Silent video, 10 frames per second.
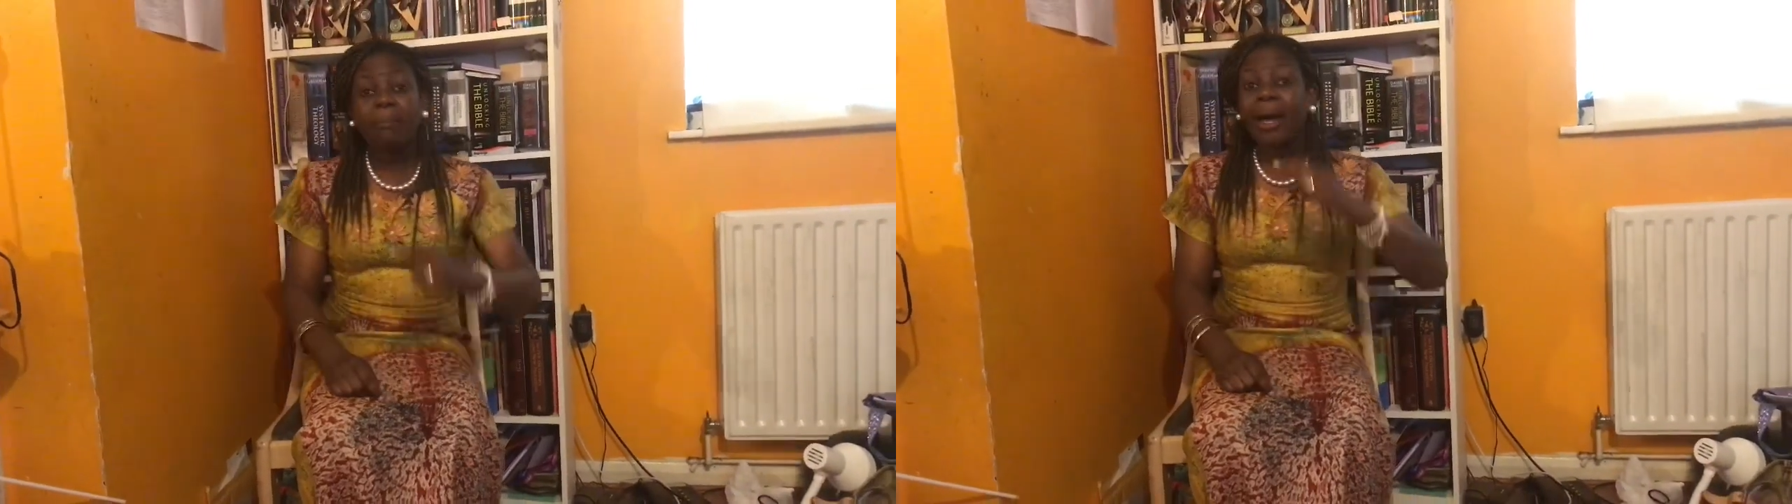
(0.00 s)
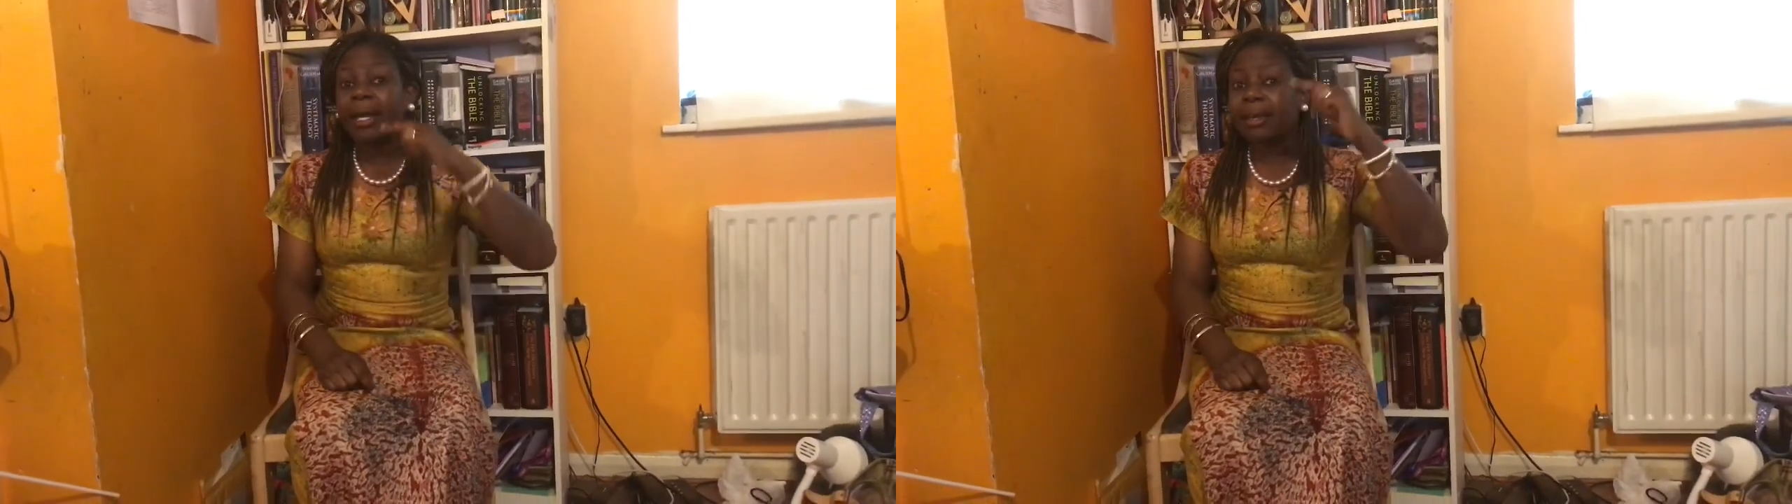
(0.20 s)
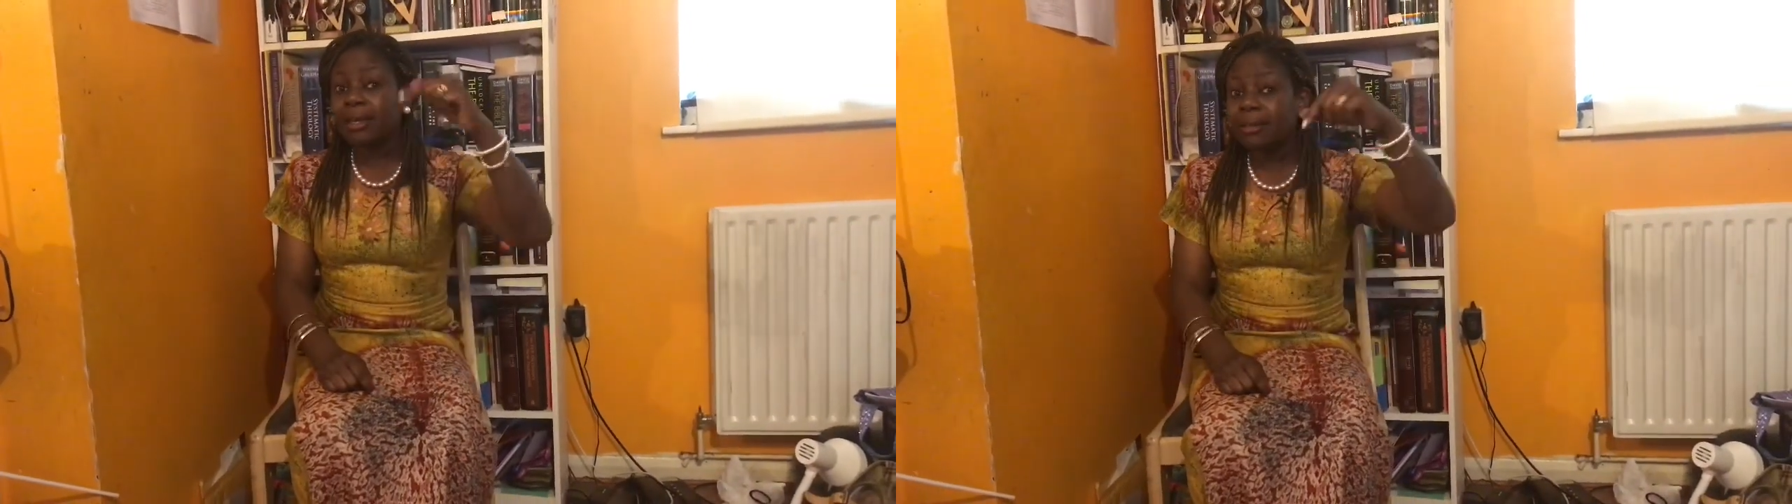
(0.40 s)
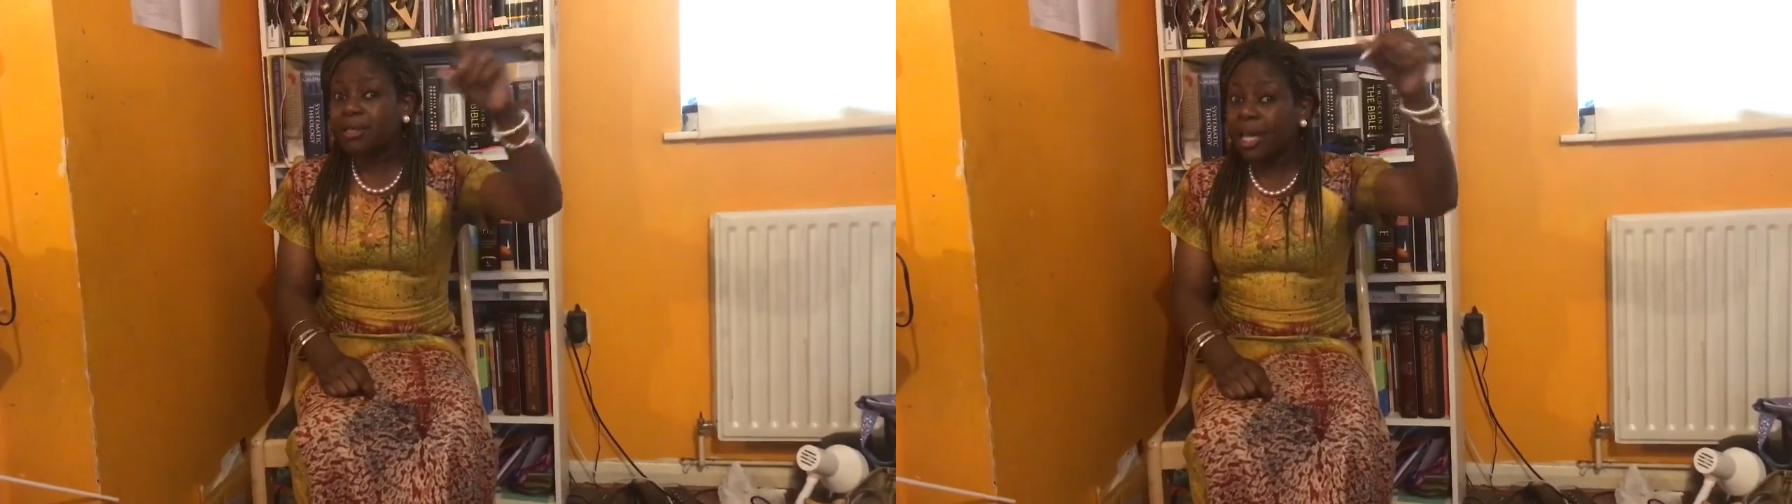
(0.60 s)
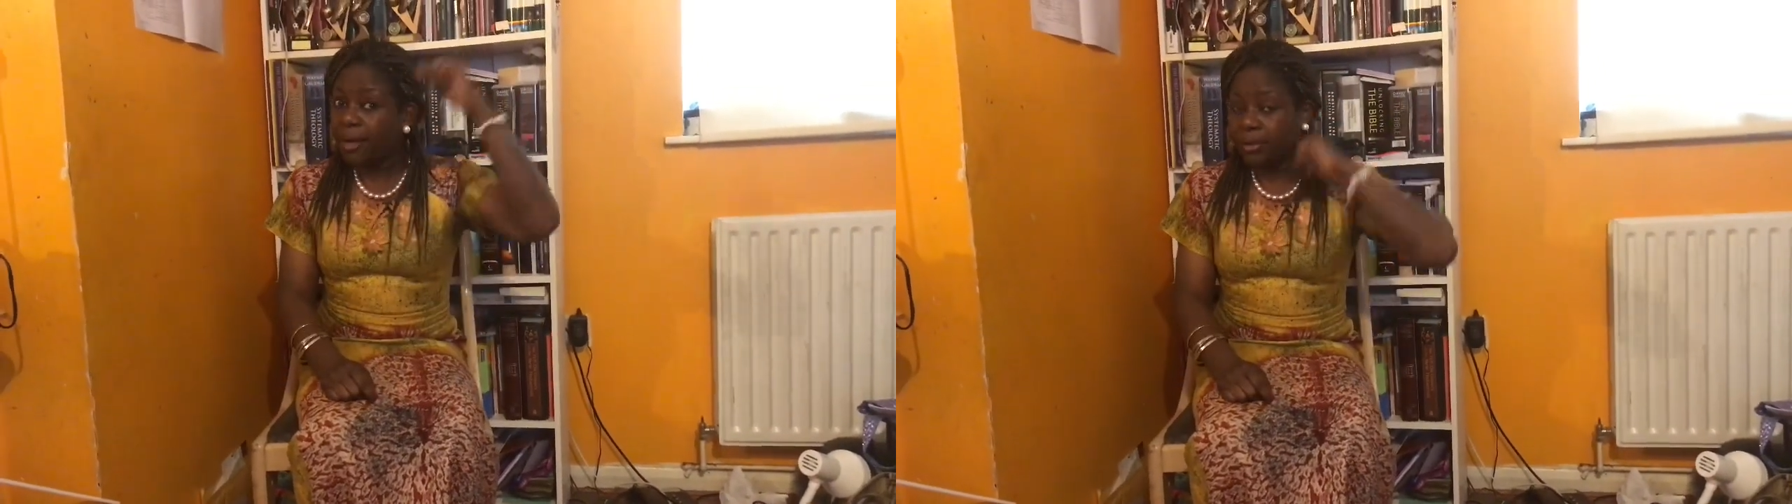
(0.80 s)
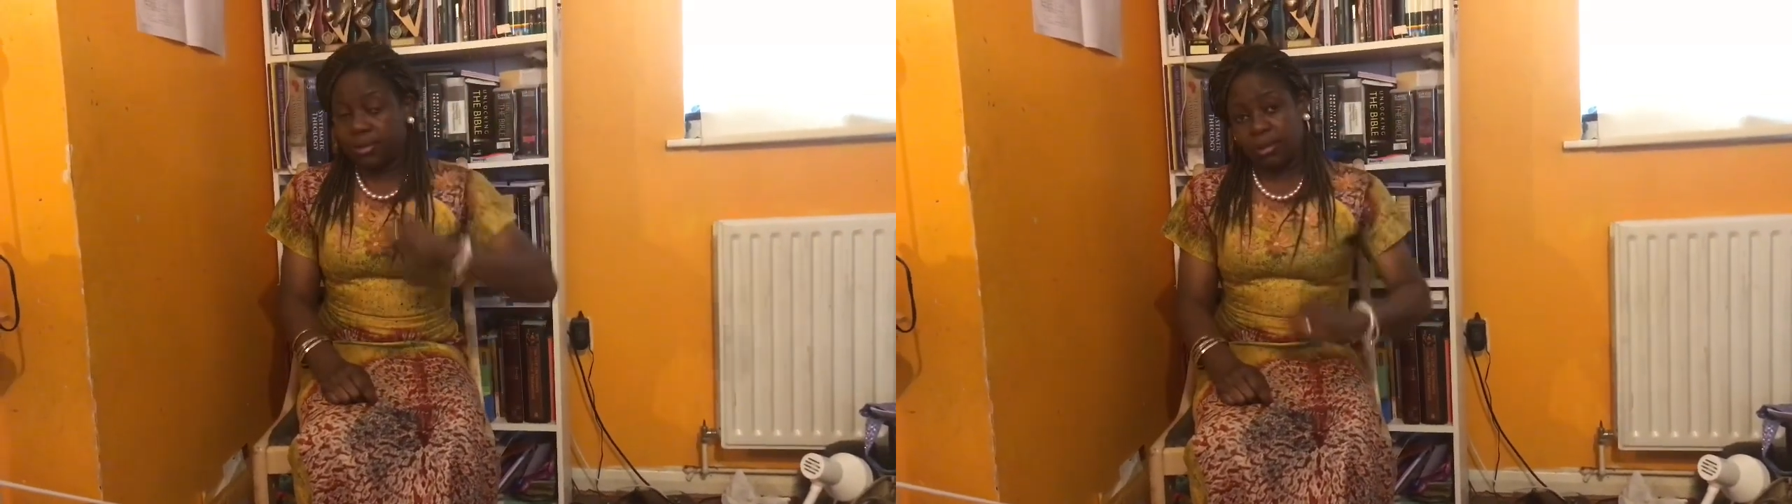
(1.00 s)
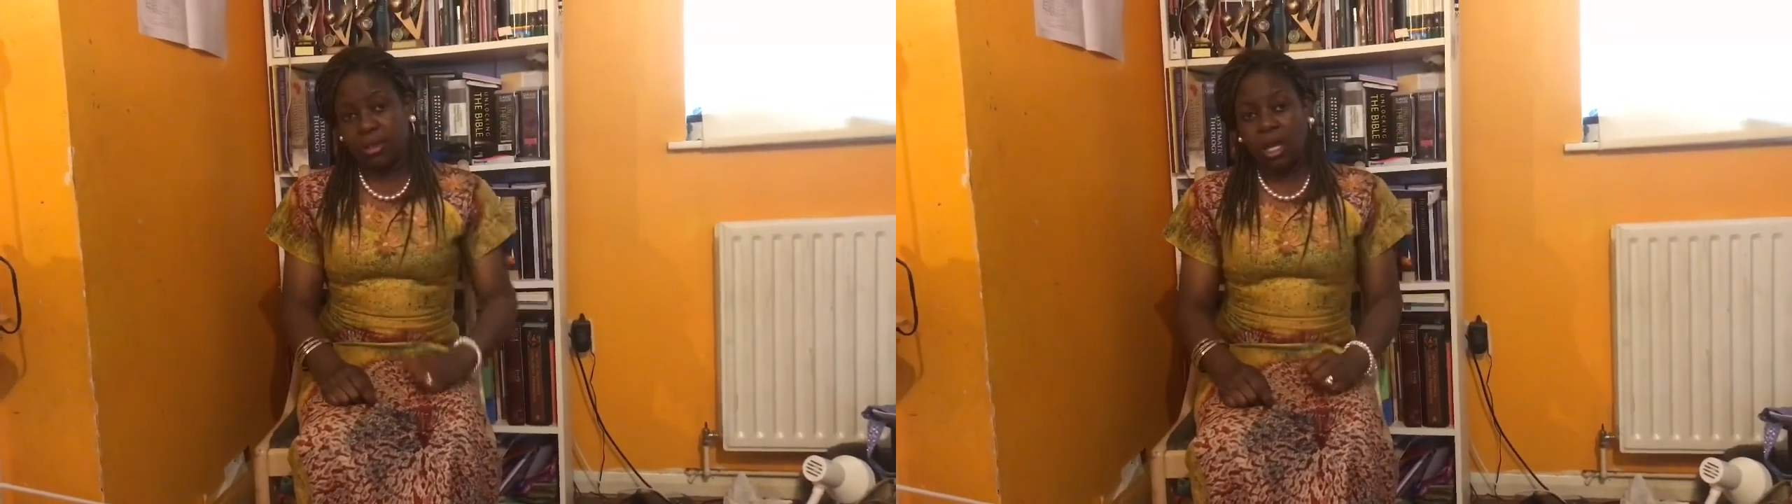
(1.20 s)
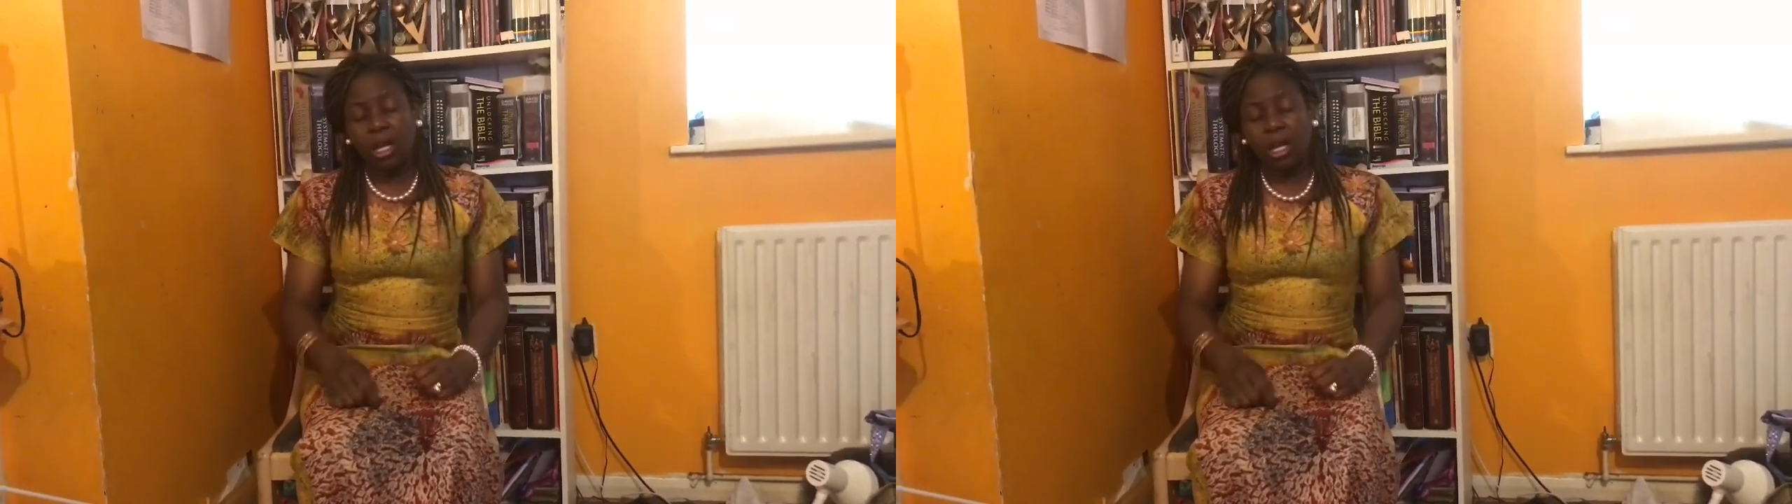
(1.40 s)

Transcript: by King Cyrus.